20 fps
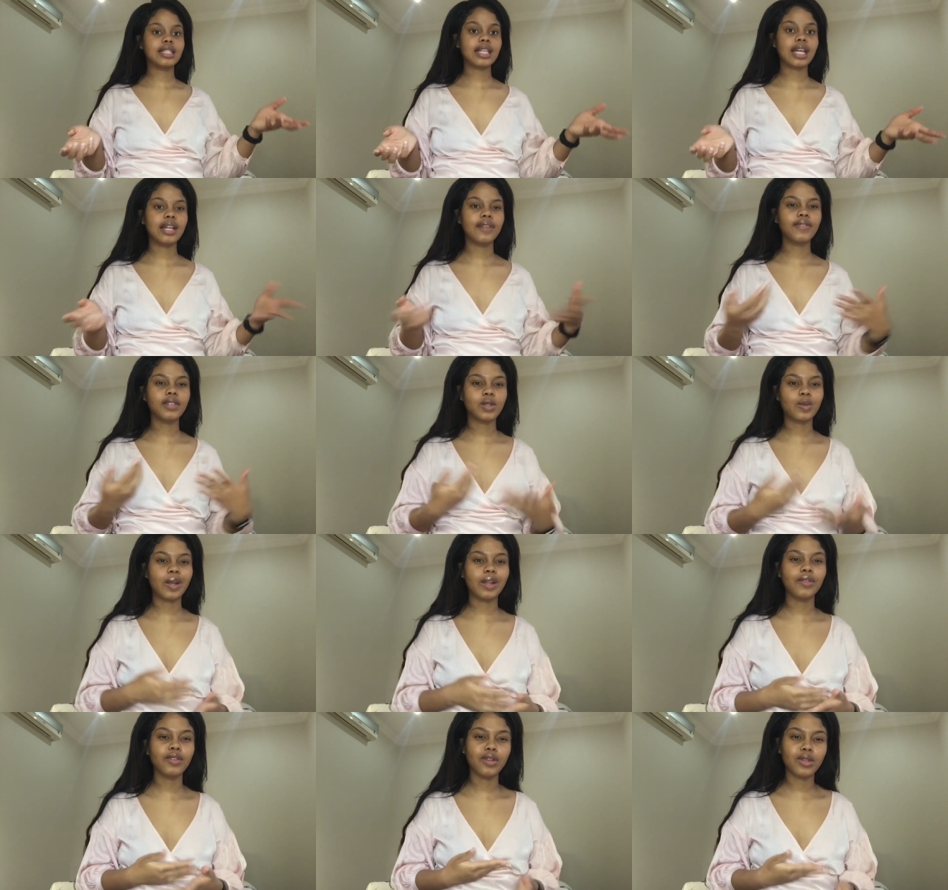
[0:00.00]
And if it's
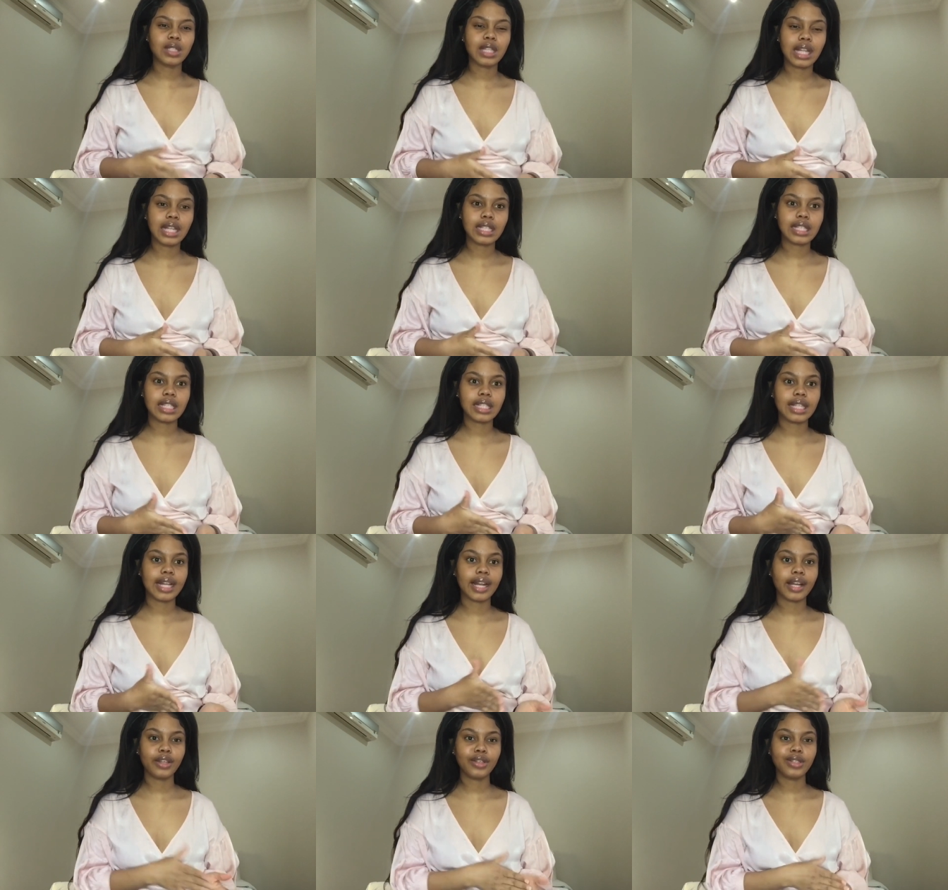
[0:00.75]
one of those cleansers
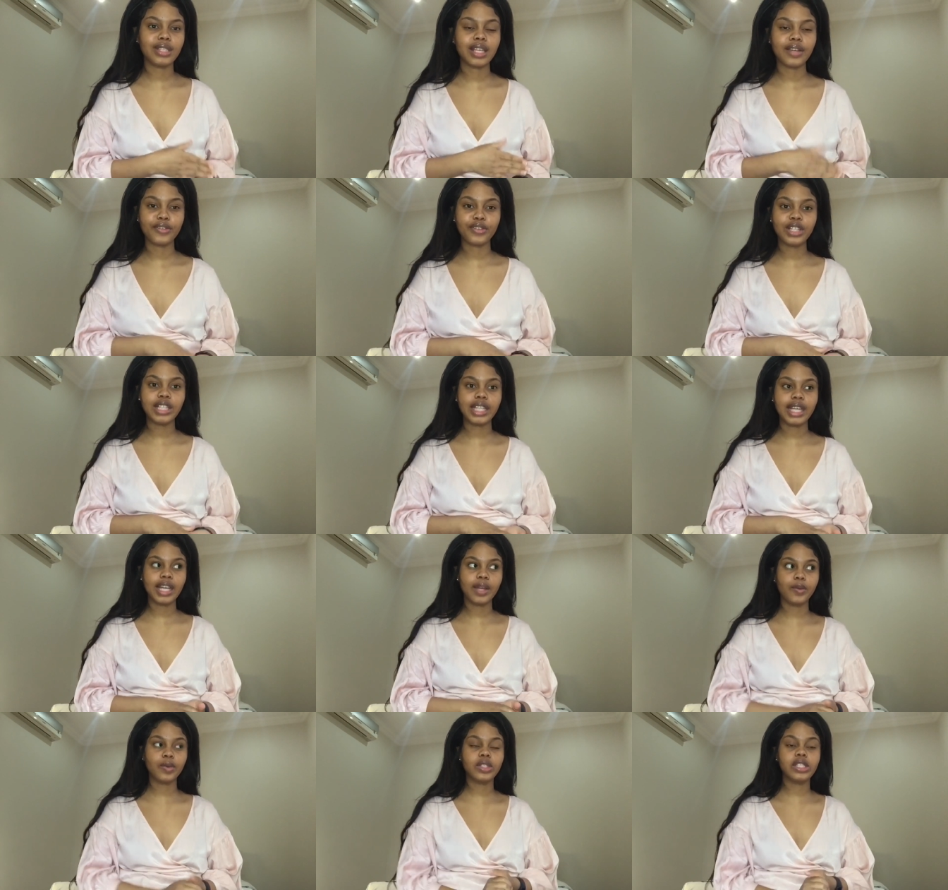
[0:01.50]
that I use every
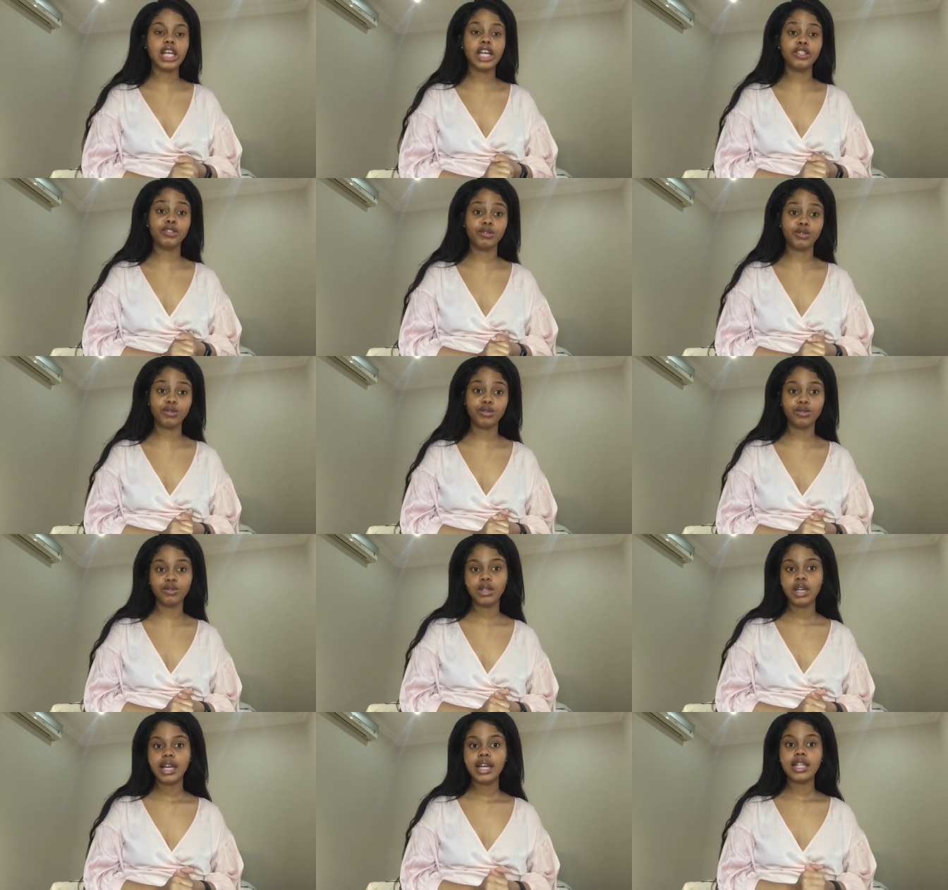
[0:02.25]
day, which I do,
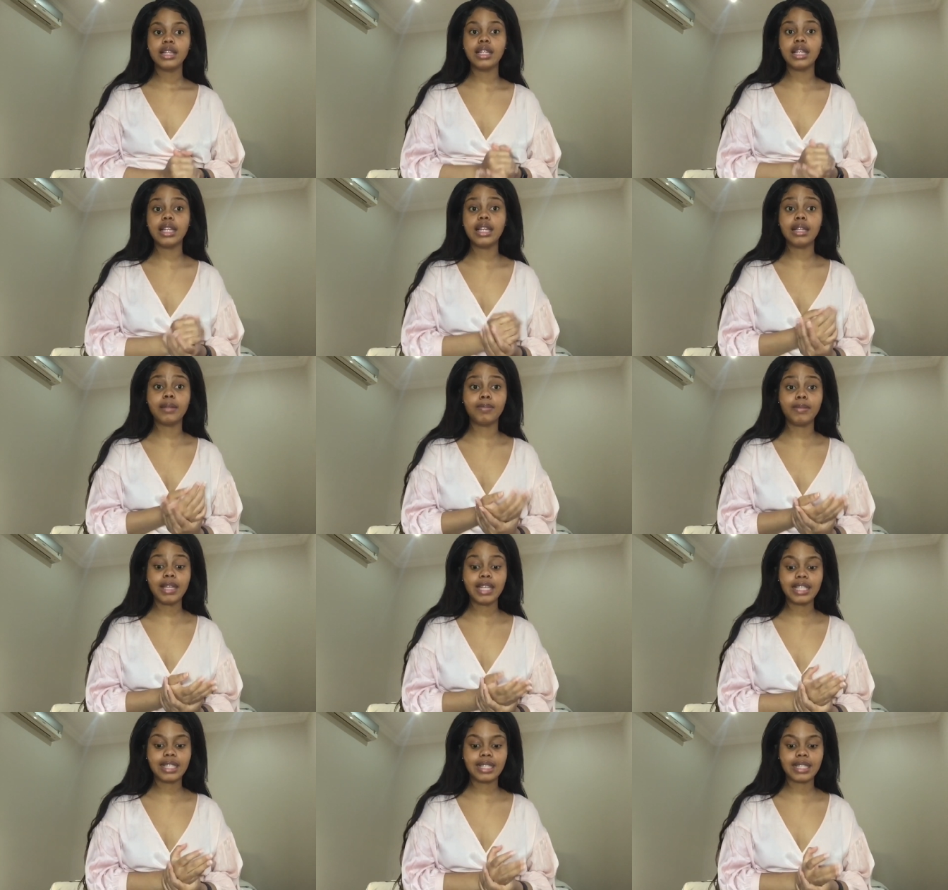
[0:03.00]
then it
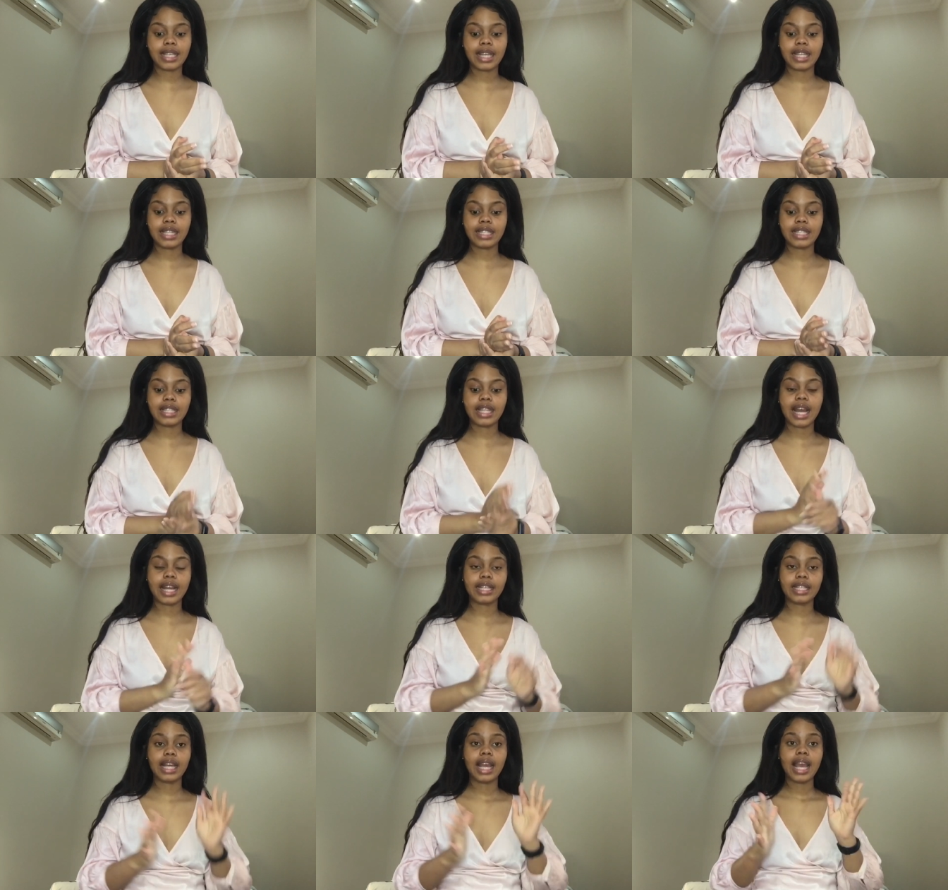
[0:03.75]
makes sense
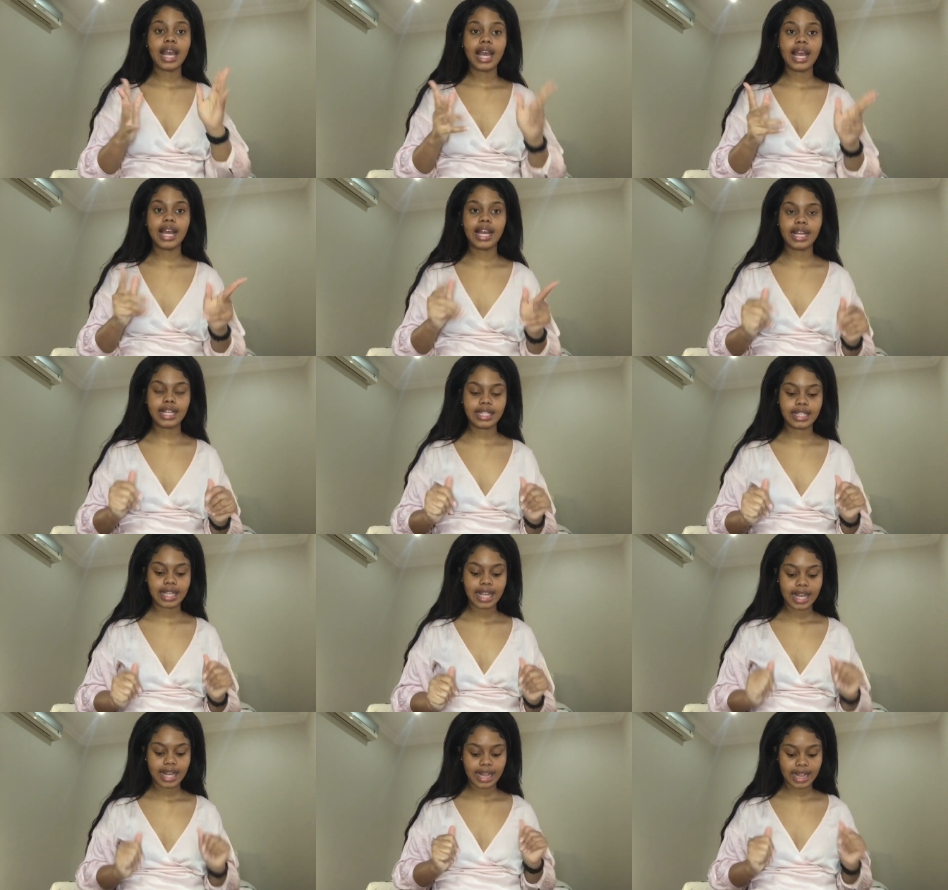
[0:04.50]
that it
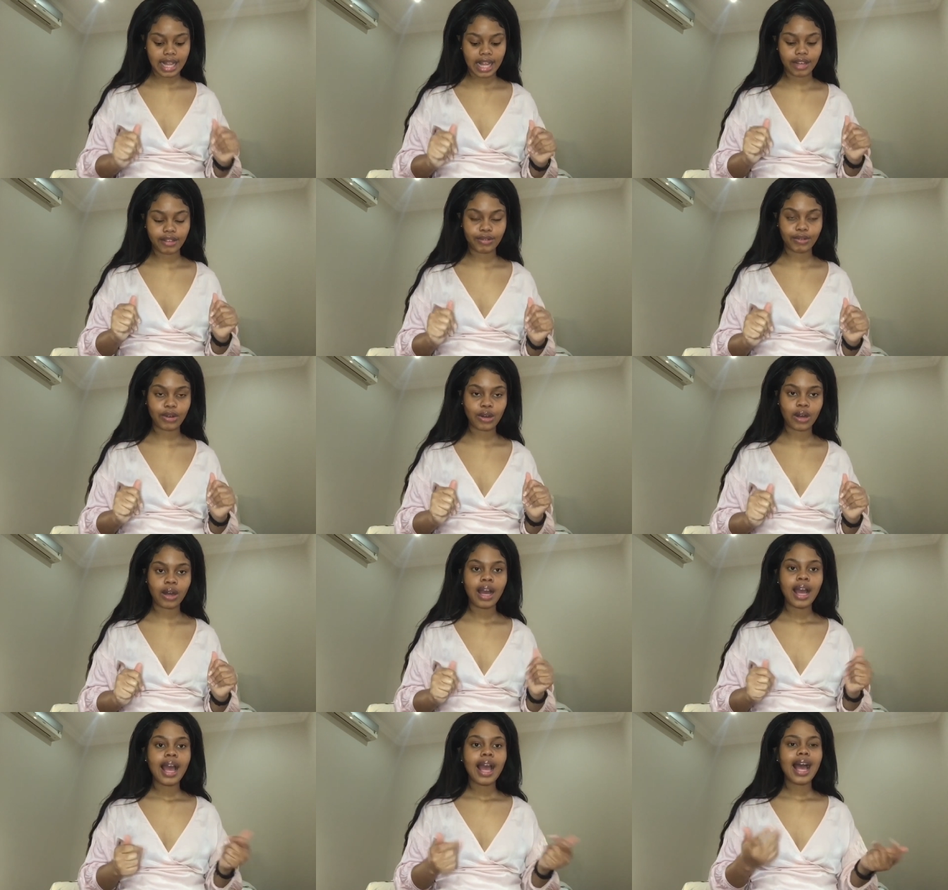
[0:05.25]
is that far.